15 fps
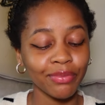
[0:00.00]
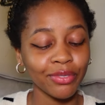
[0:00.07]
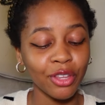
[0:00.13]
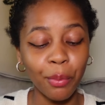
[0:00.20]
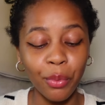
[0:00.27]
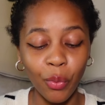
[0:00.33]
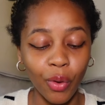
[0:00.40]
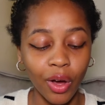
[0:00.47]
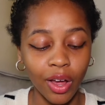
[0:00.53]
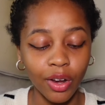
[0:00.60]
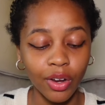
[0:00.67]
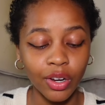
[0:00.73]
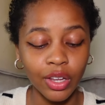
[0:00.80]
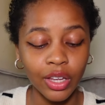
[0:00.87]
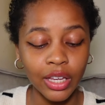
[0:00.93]
Number
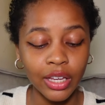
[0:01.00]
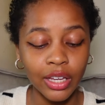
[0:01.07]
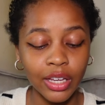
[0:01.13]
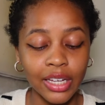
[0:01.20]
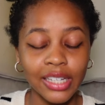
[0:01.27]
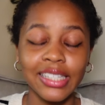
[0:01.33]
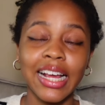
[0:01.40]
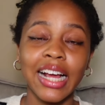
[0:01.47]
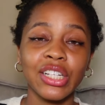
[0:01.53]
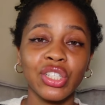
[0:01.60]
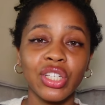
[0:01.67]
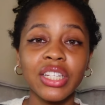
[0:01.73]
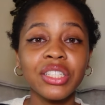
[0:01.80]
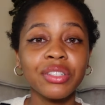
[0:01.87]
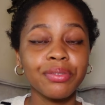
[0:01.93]
one, He's
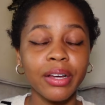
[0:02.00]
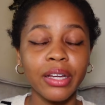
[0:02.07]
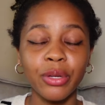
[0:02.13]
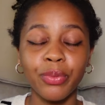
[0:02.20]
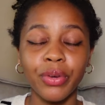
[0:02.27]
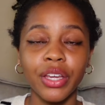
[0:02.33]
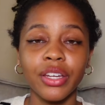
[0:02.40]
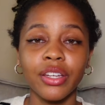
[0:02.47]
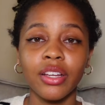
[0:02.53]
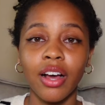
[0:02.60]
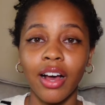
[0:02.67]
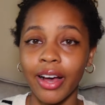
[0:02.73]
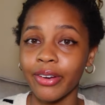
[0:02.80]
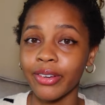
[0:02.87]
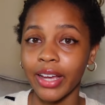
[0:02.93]
actually developing
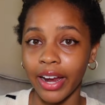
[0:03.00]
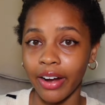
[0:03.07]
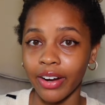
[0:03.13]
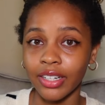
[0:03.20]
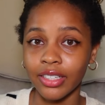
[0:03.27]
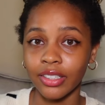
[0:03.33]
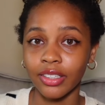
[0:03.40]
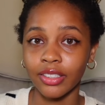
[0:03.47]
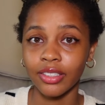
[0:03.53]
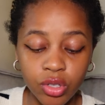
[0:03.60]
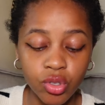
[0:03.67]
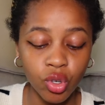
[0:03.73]
our characters.